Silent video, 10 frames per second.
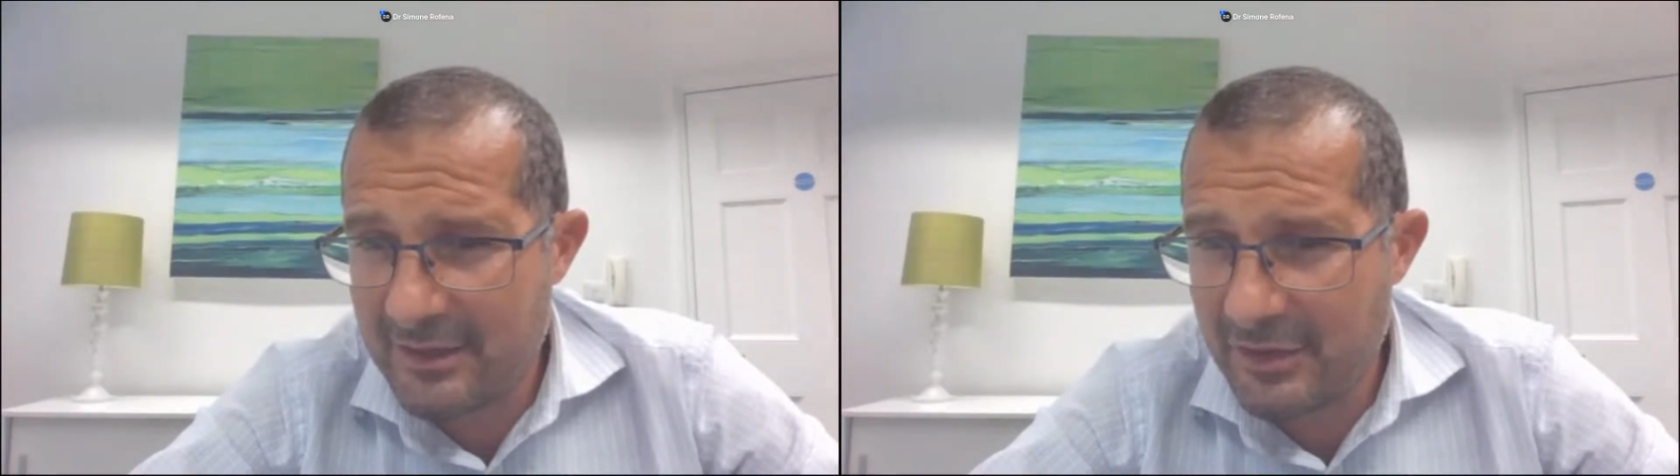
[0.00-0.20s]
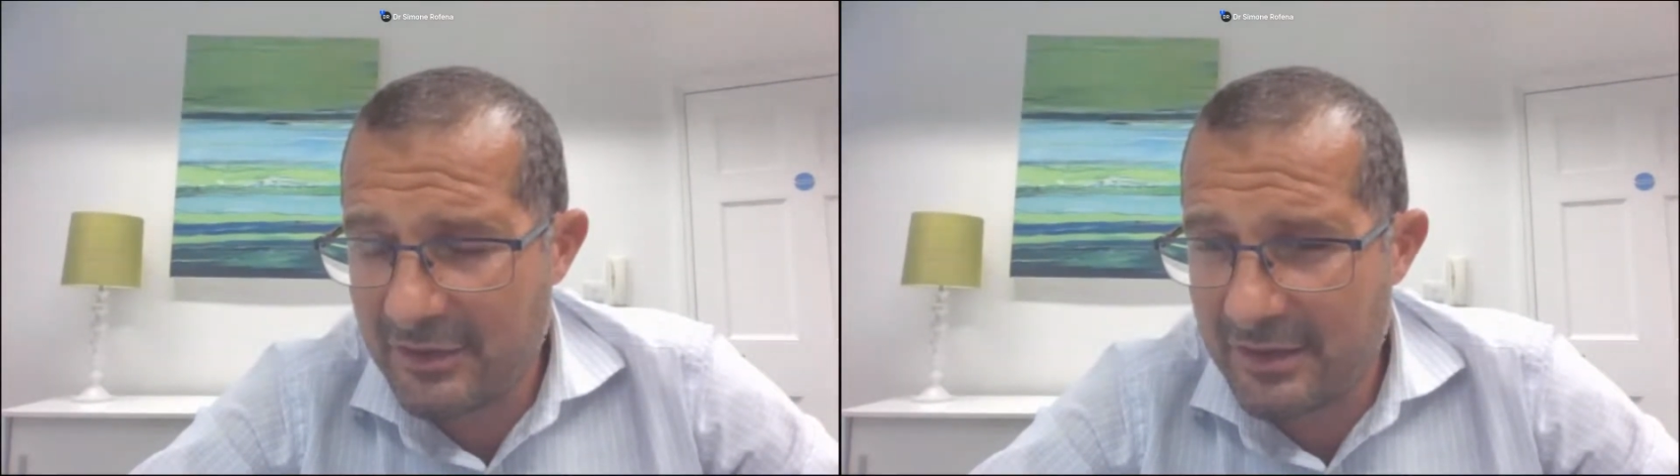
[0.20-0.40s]

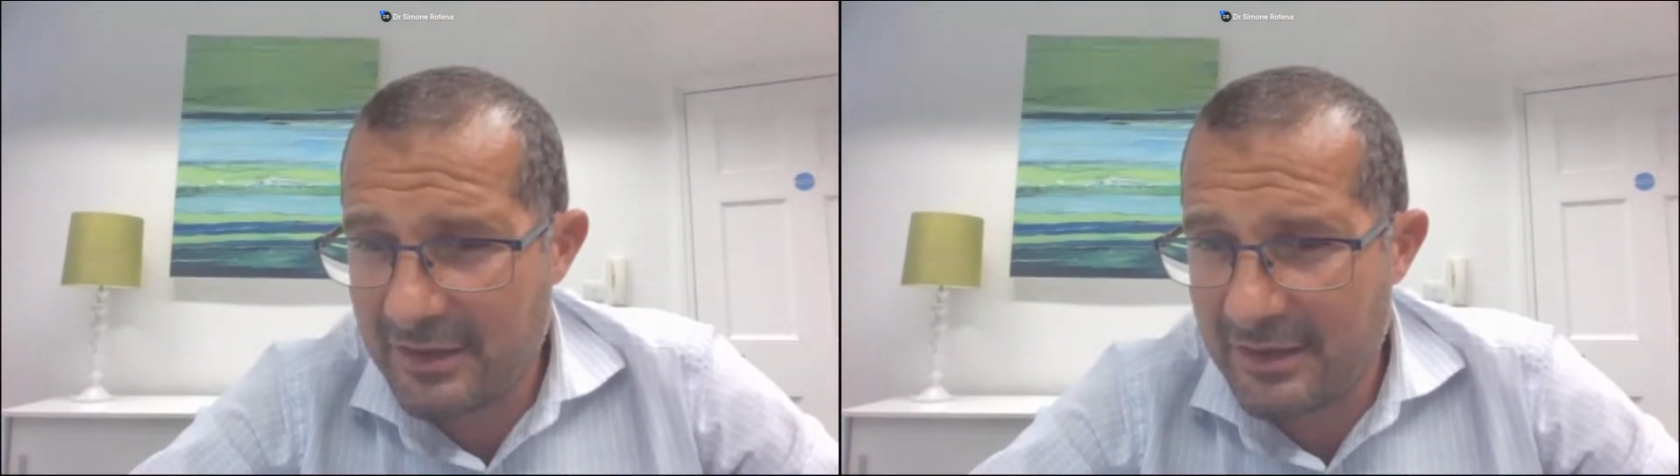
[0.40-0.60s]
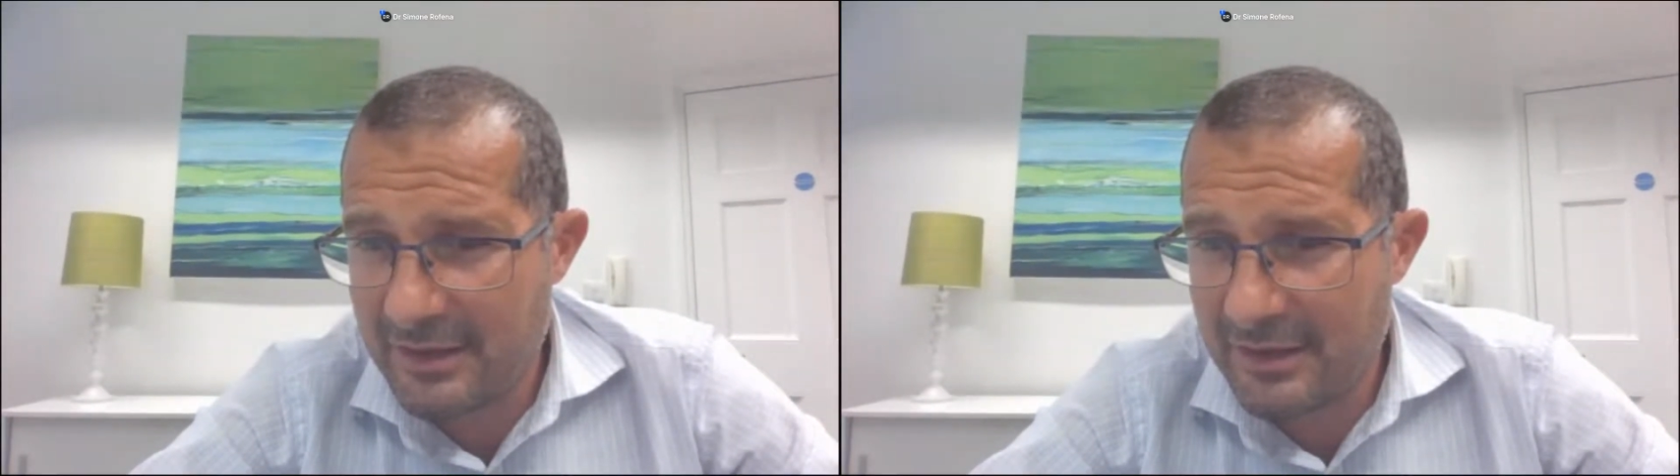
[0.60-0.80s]
got
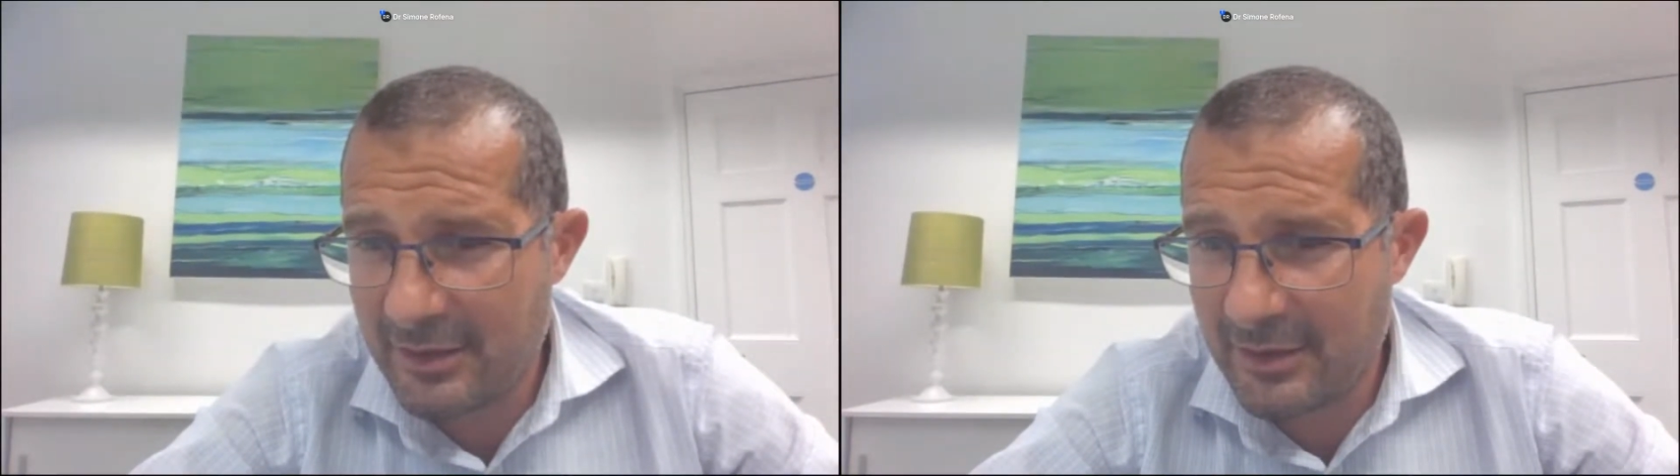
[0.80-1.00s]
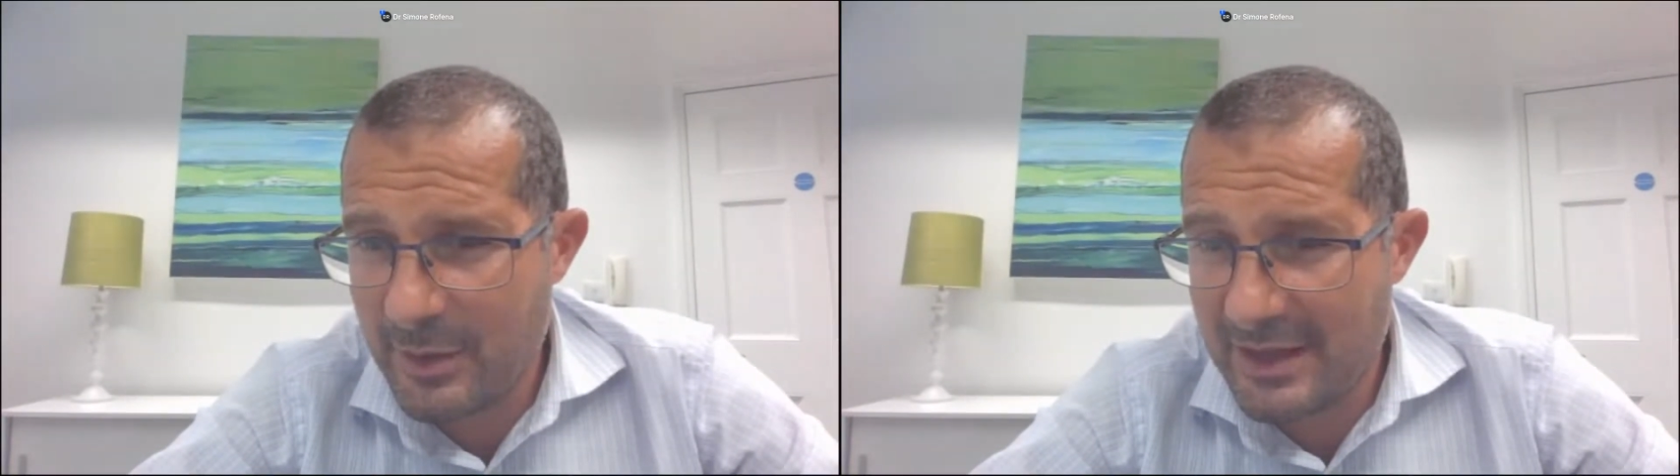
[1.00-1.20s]
a
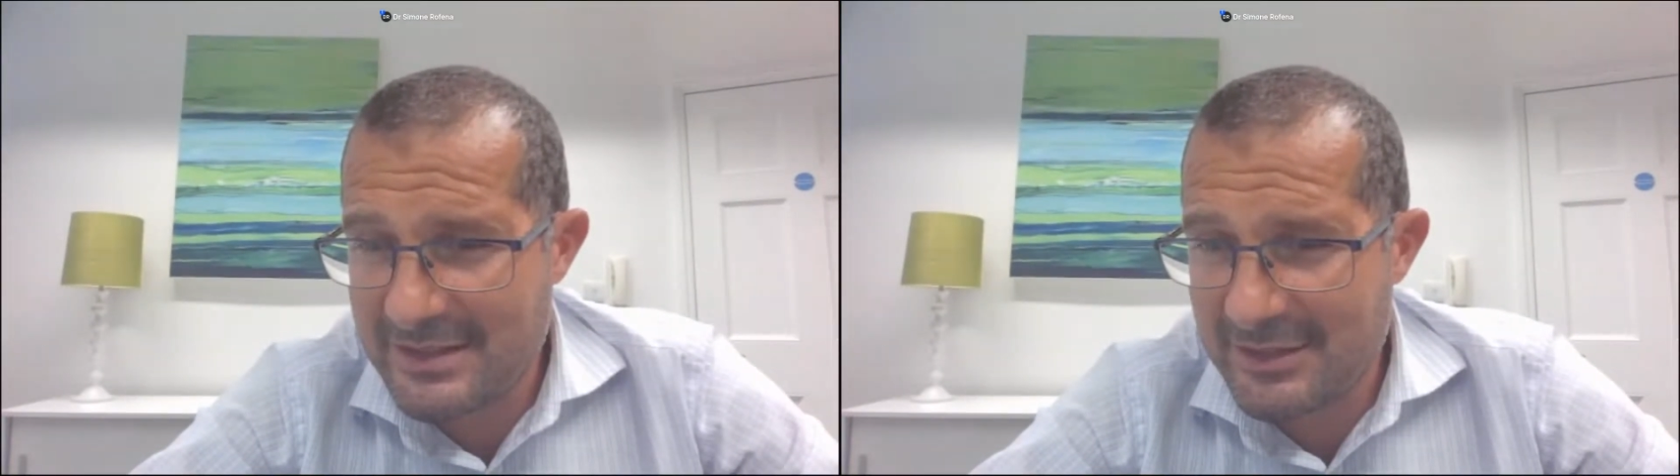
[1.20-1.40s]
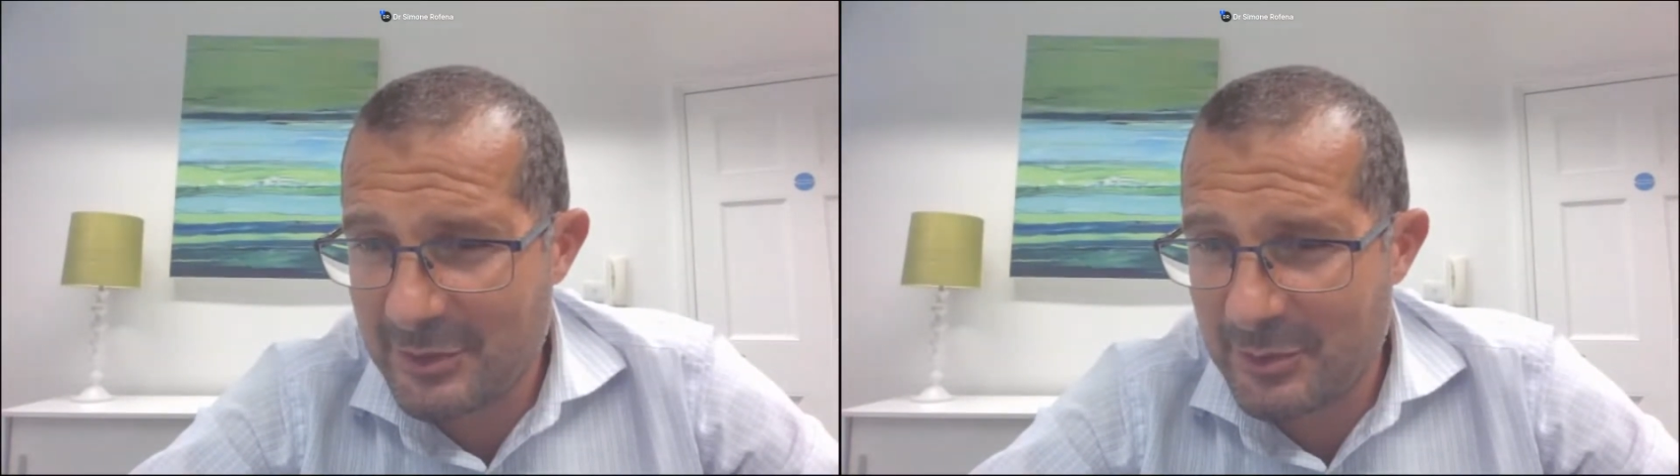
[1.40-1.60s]

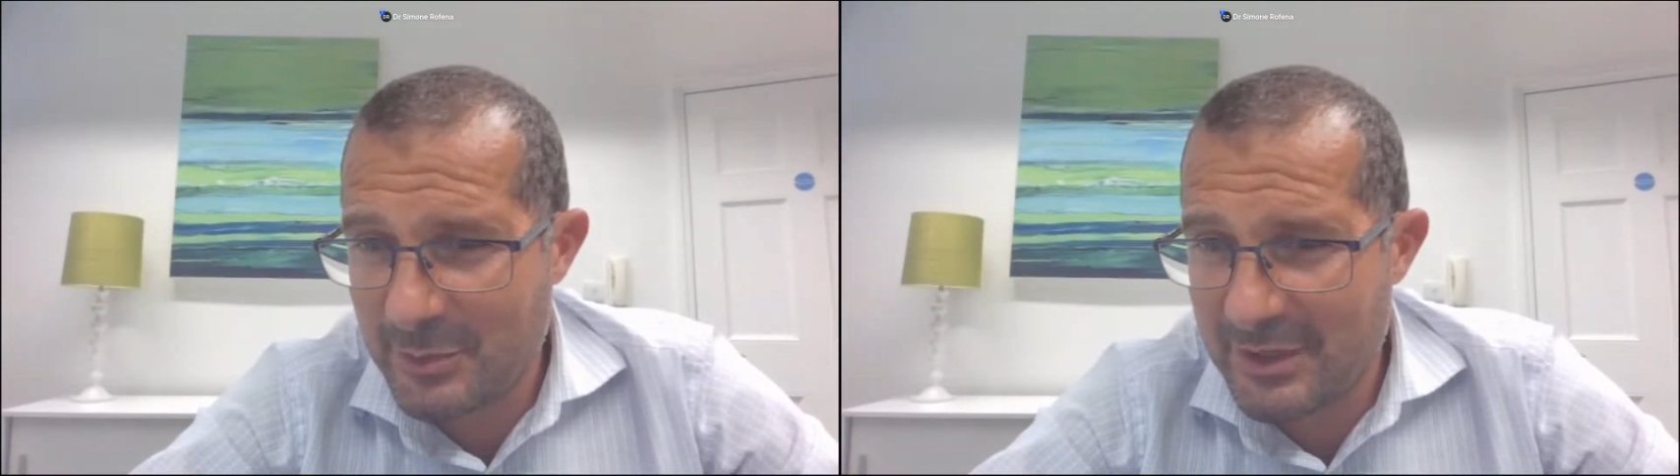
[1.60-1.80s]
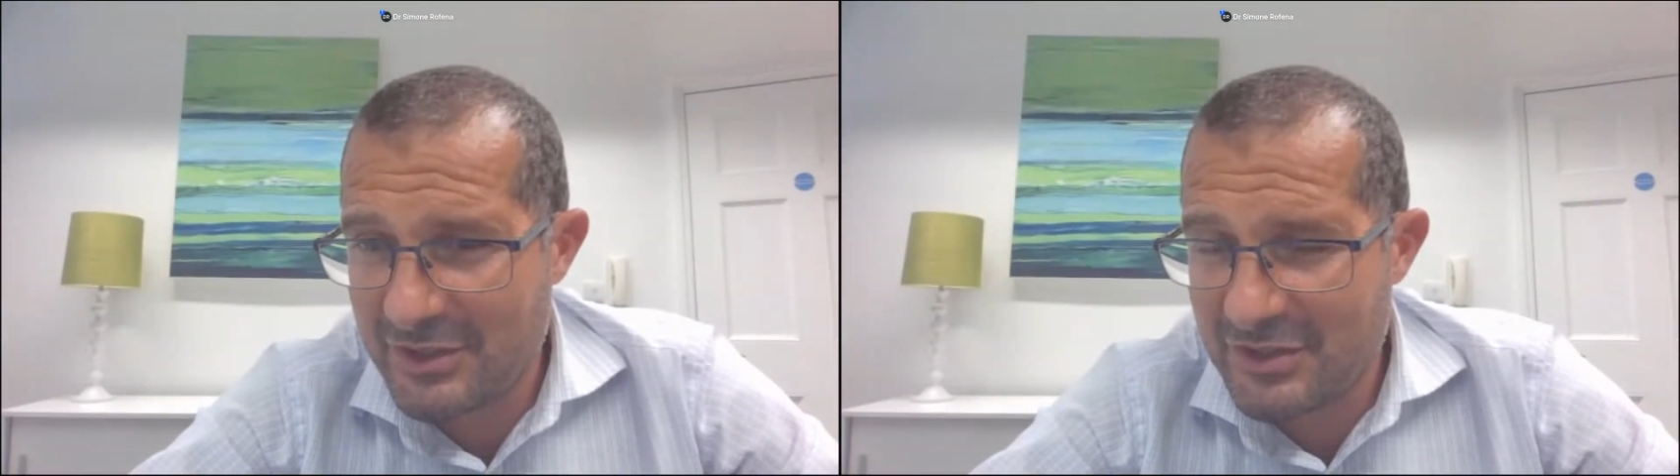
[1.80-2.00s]
question
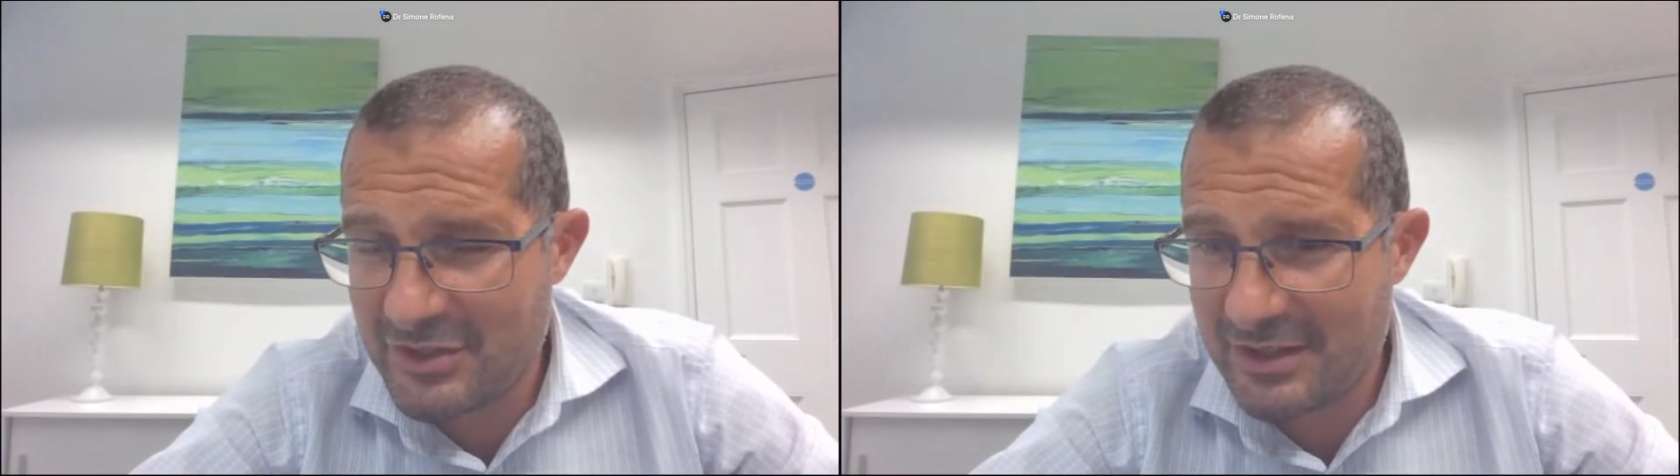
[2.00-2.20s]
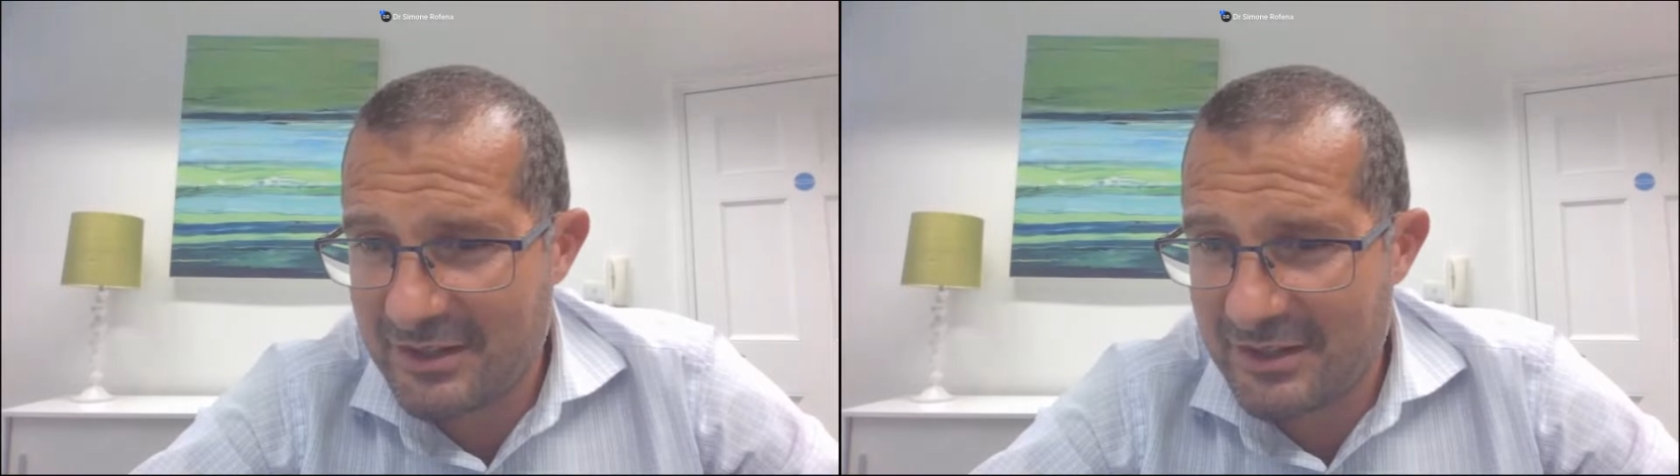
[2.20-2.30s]
which